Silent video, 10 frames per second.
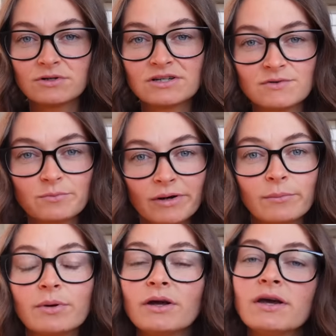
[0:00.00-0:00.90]
which is
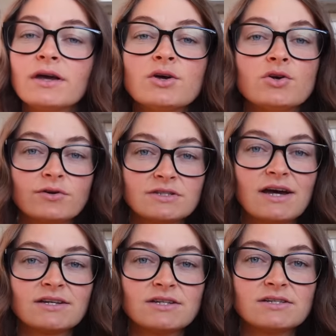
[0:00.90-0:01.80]
prep your
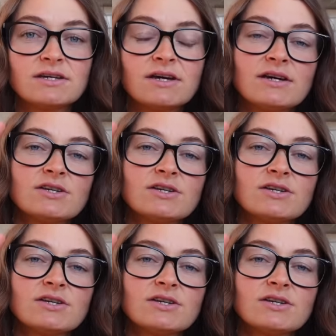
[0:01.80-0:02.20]
starches.